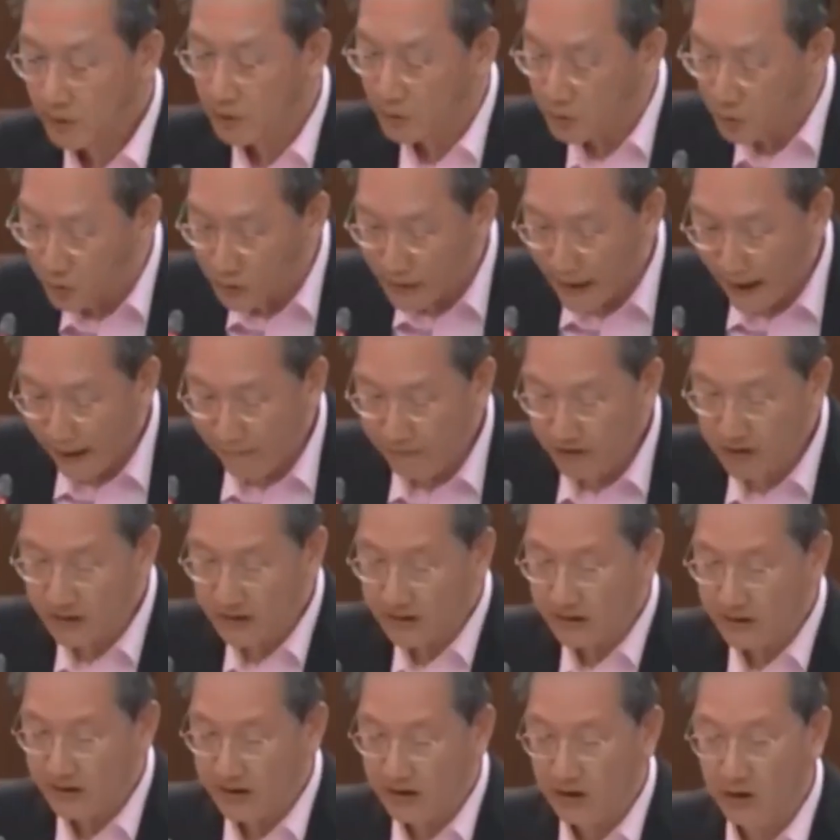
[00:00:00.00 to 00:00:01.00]
to
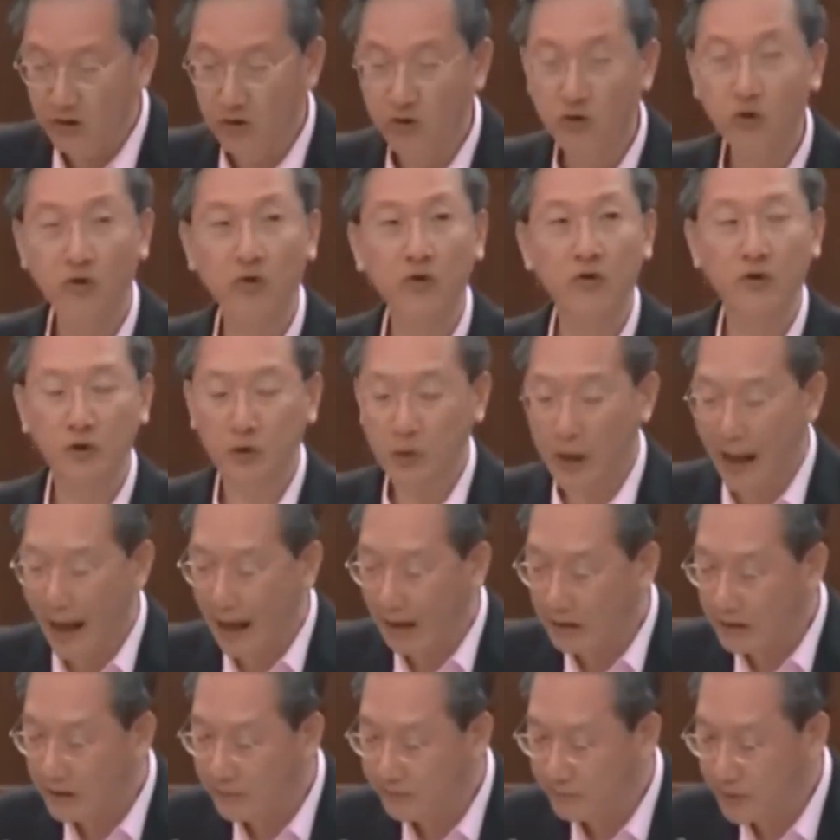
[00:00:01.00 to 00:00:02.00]
diversity should also
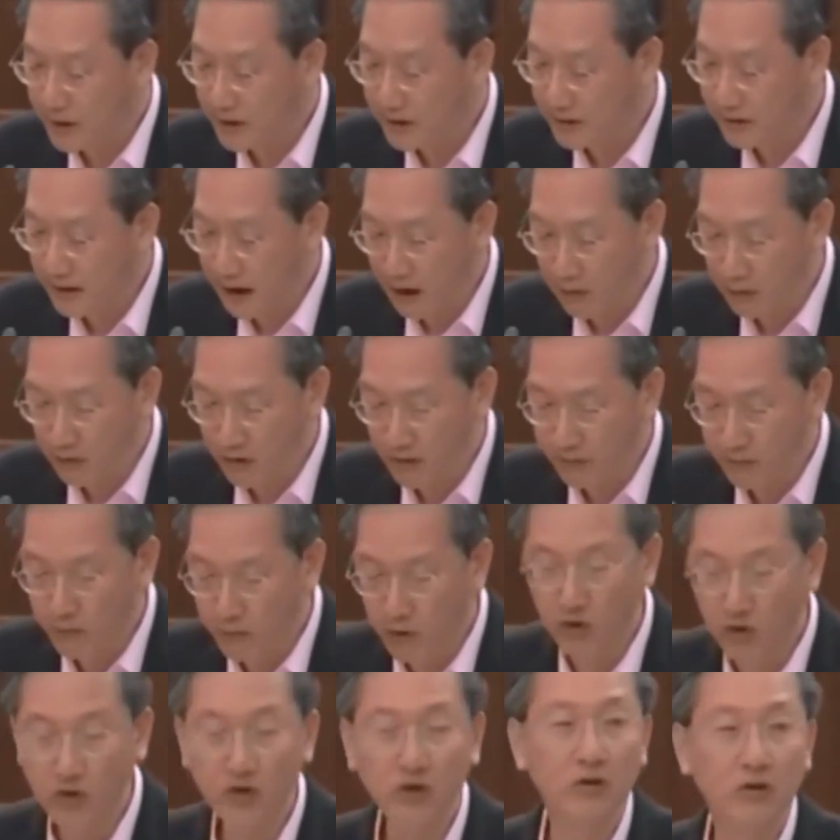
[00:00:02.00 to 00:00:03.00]
underpin our
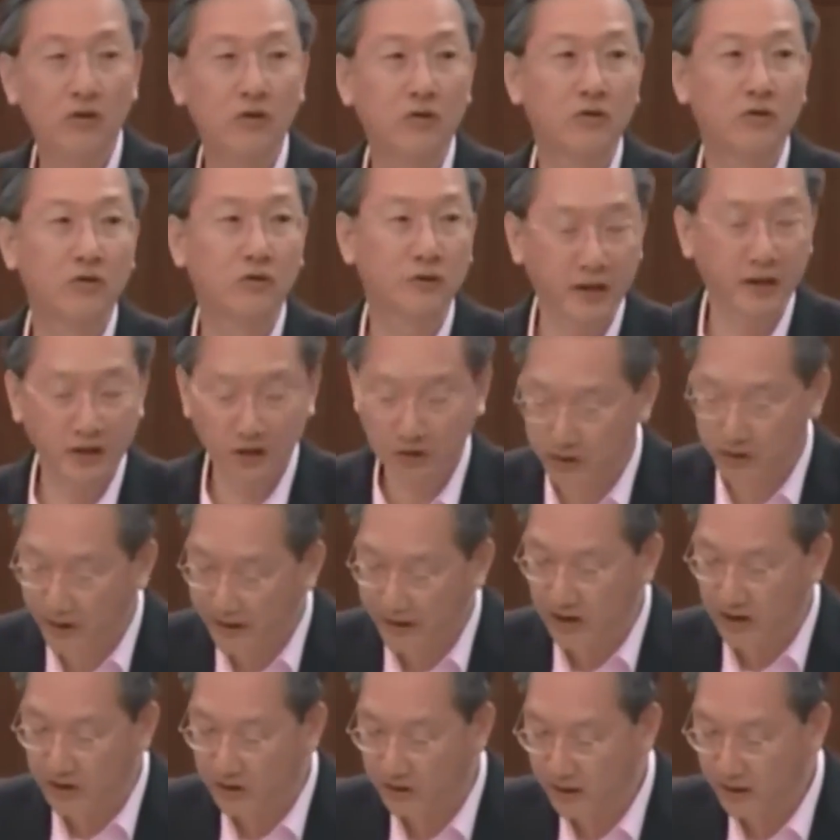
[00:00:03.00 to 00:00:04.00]
approach to the
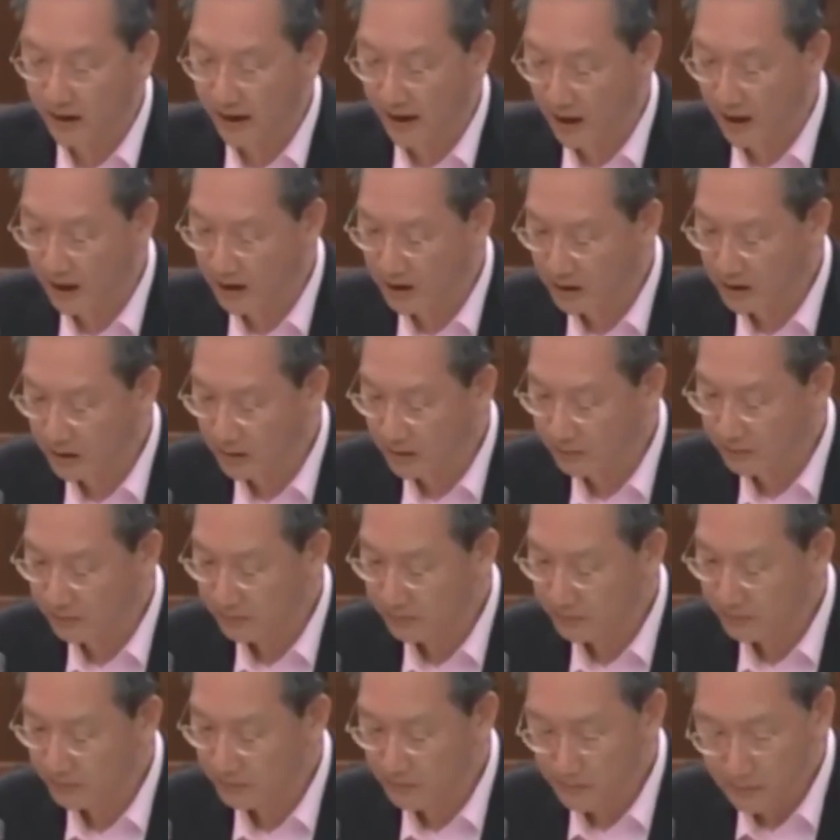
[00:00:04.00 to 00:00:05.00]
traditional arts.
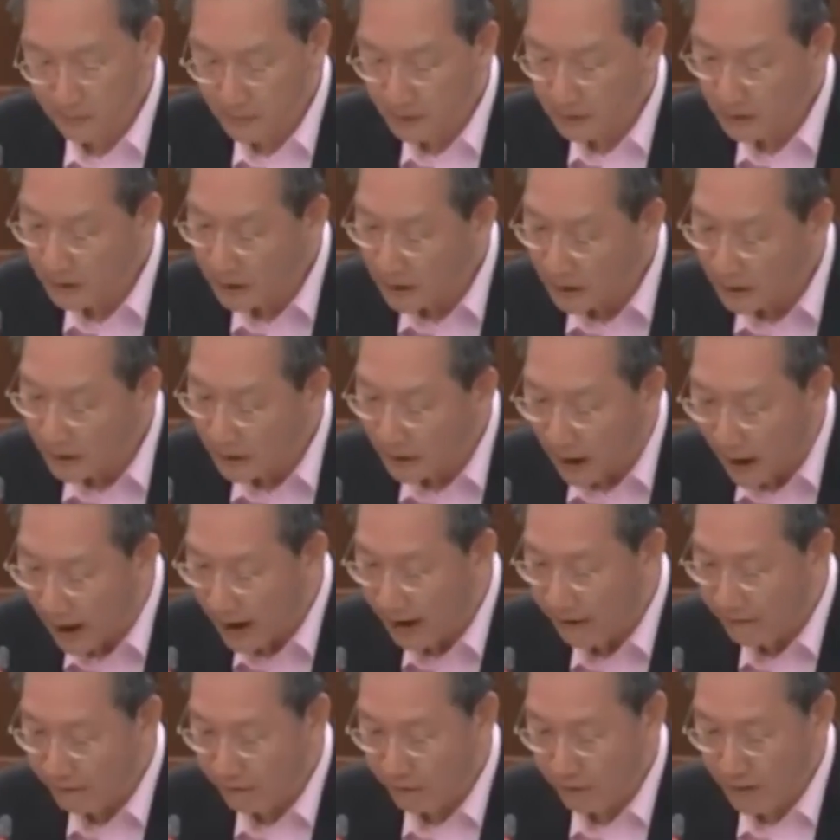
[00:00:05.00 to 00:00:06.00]

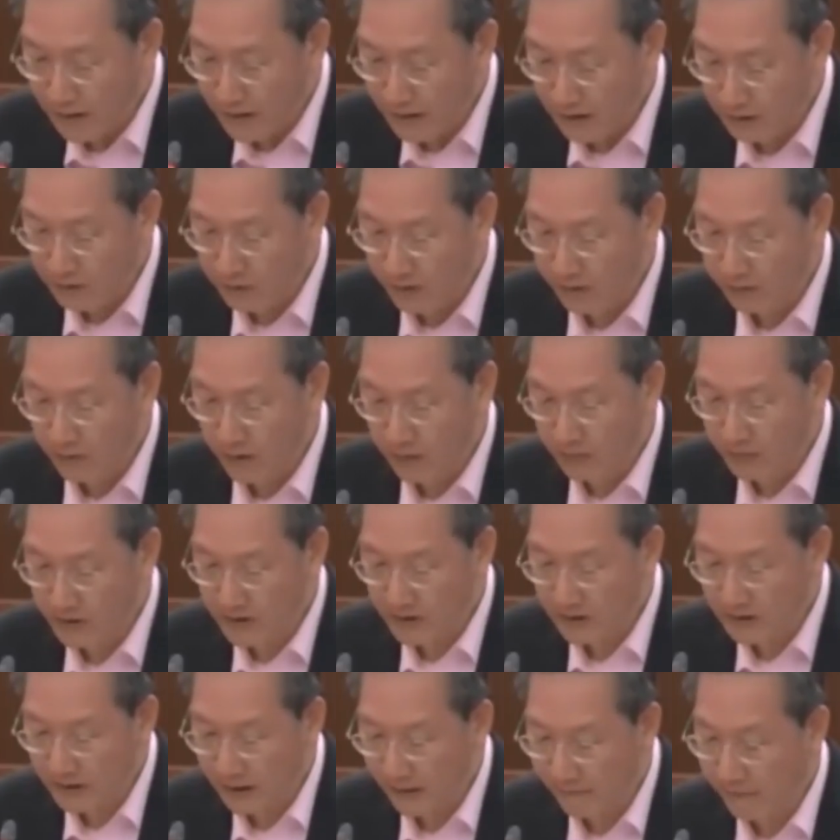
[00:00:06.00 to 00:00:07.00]
I fully agree with
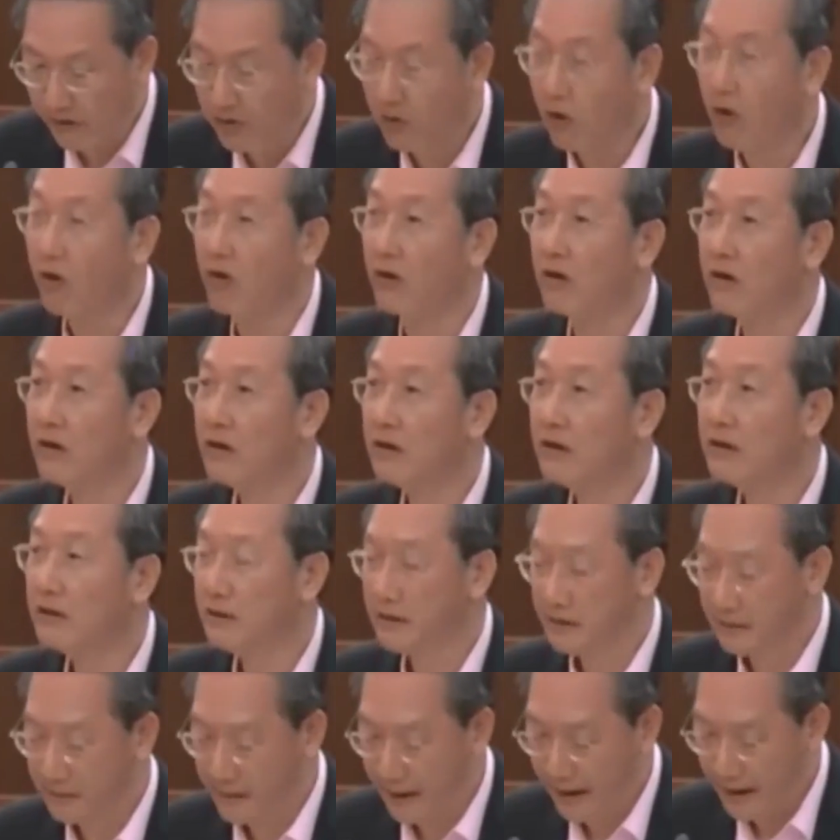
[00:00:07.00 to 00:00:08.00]
Mr. David Ong
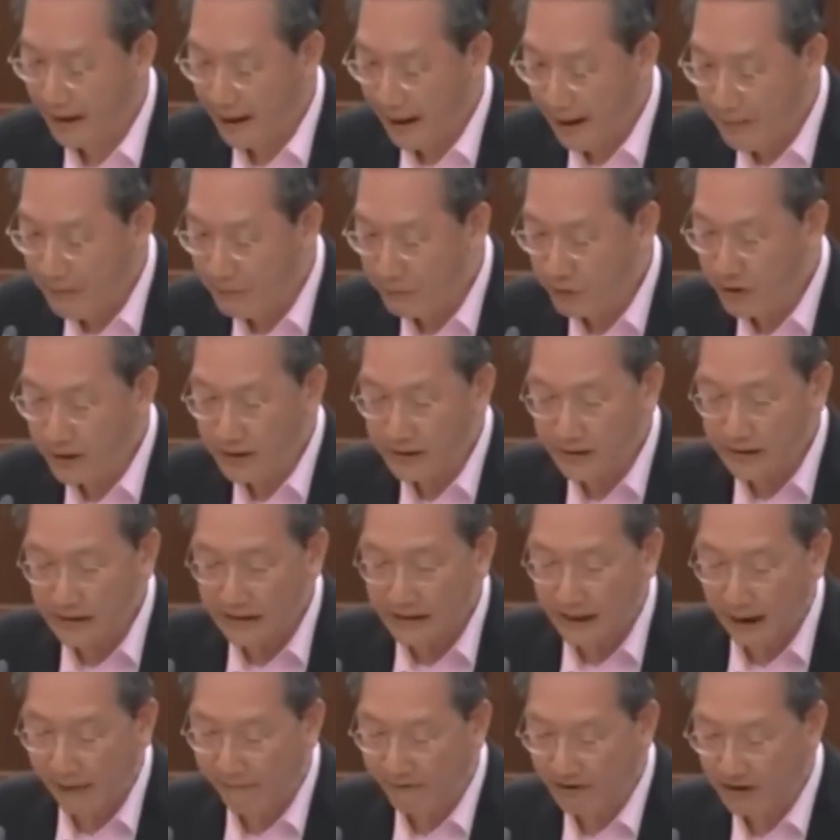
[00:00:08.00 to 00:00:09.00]
that embracing
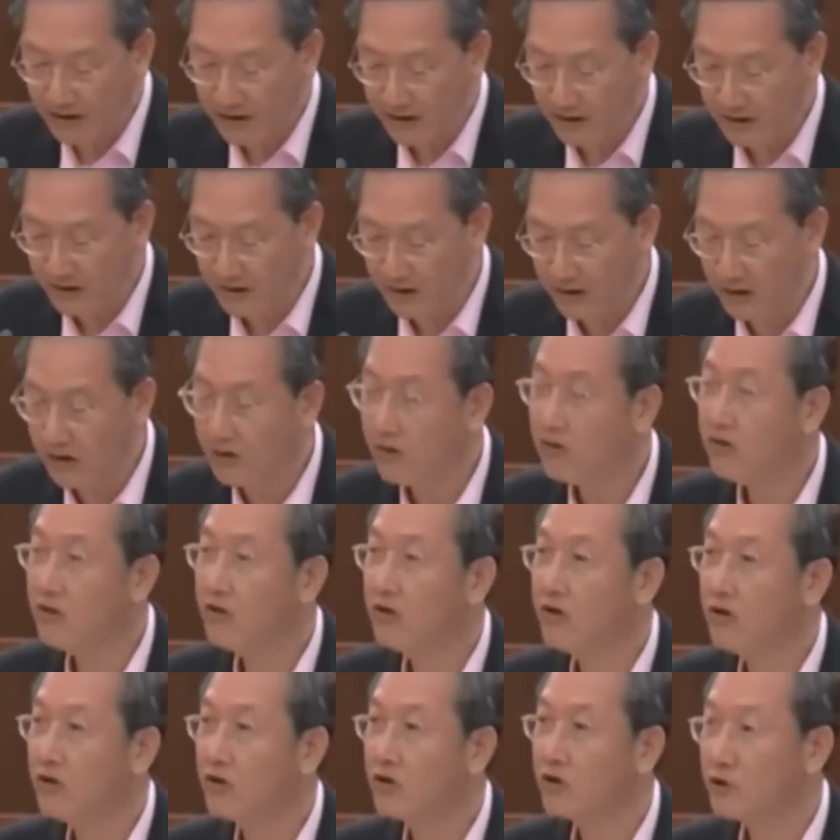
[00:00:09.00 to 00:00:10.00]
diversity
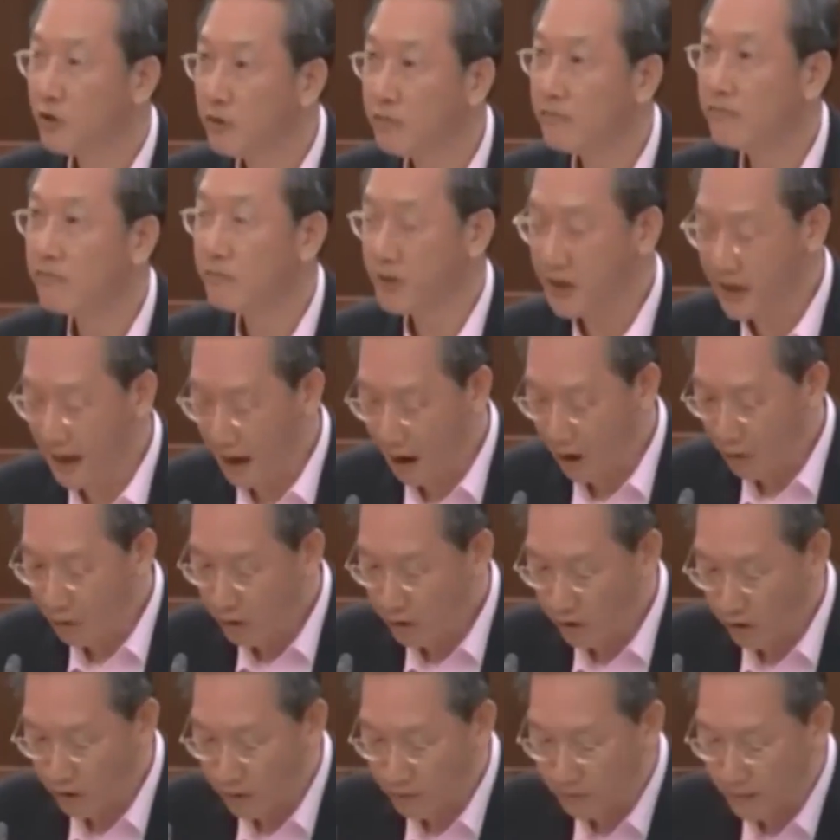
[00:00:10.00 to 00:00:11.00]
should be our
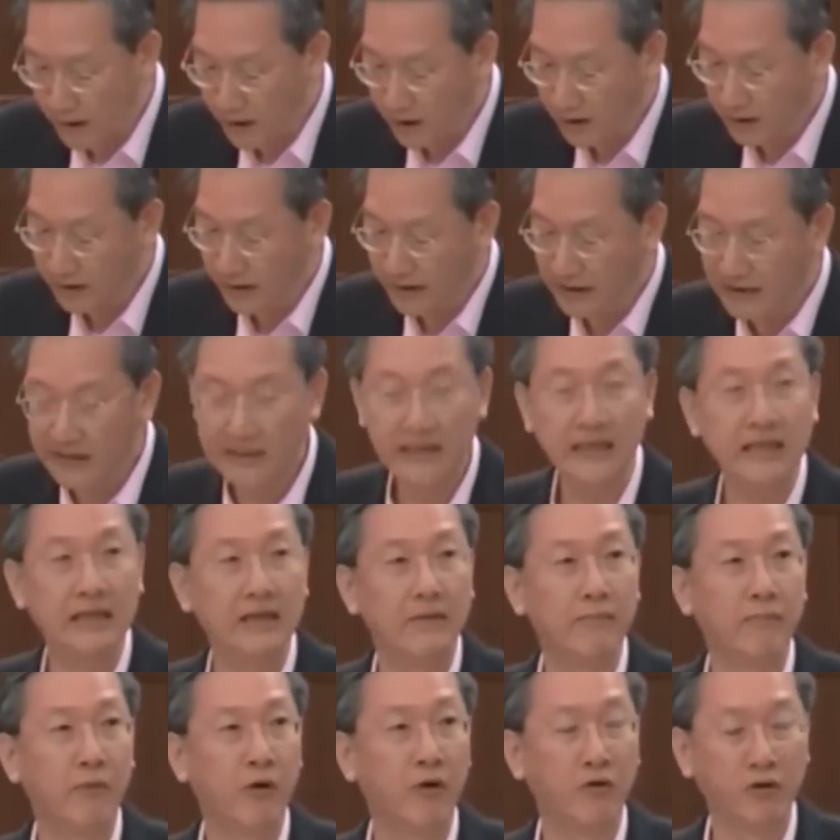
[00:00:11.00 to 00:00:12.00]
hallmark as
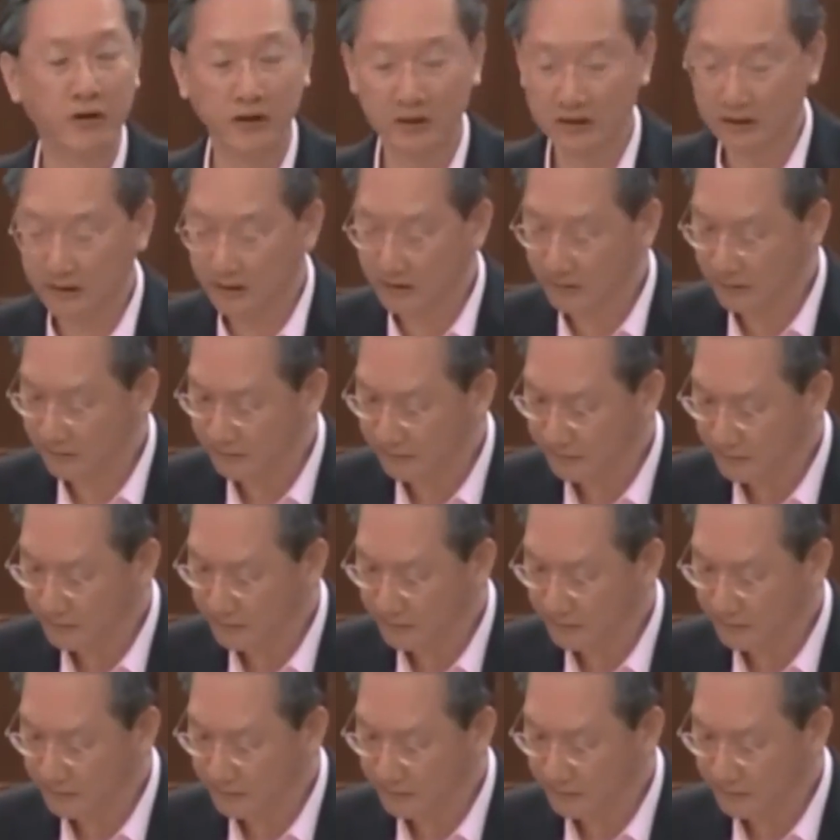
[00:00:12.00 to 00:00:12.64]
Singaporeans.